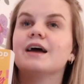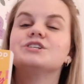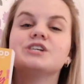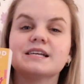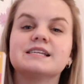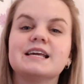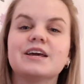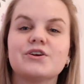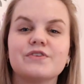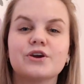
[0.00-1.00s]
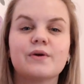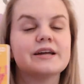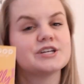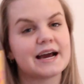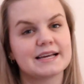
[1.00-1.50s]
And she gets the interview
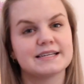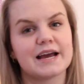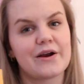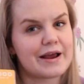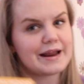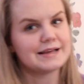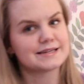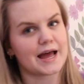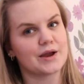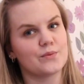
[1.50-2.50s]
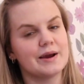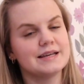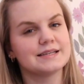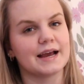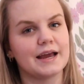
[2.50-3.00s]
and Jack is there and he's like, wait
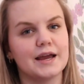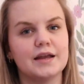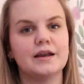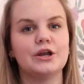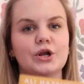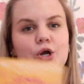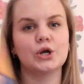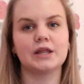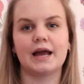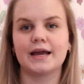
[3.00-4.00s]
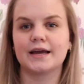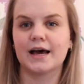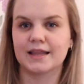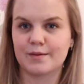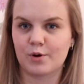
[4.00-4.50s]
a second, you're like
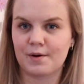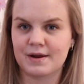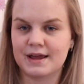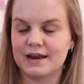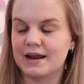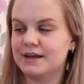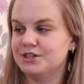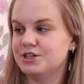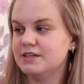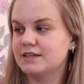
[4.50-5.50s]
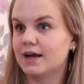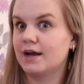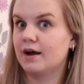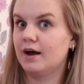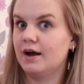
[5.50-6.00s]
a librarian. And she's
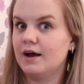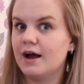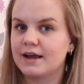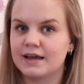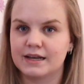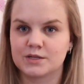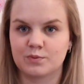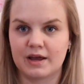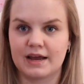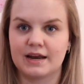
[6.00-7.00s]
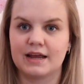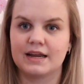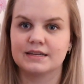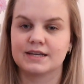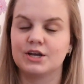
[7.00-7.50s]
like, I can explain. And
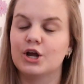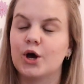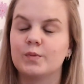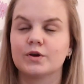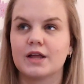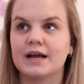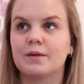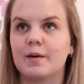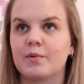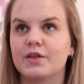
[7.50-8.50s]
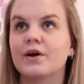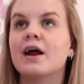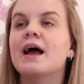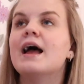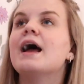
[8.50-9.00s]
he's like, no, you're lying to my brother.
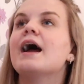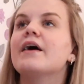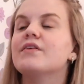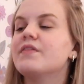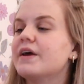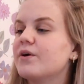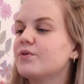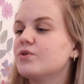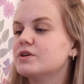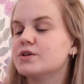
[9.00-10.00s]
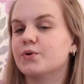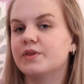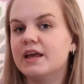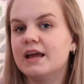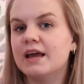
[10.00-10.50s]
And then they go through this whole
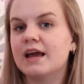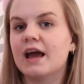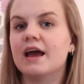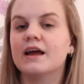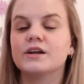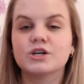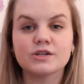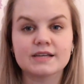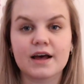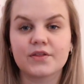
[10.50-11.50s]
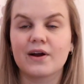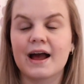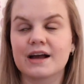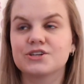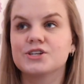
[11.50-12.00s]
thing, and turns out they're
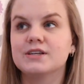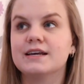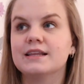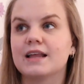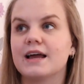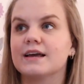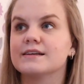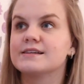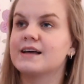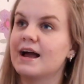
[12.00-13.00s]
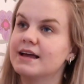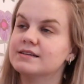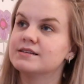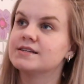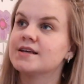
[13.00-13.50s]
actually like
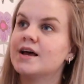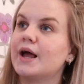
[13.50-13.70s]
science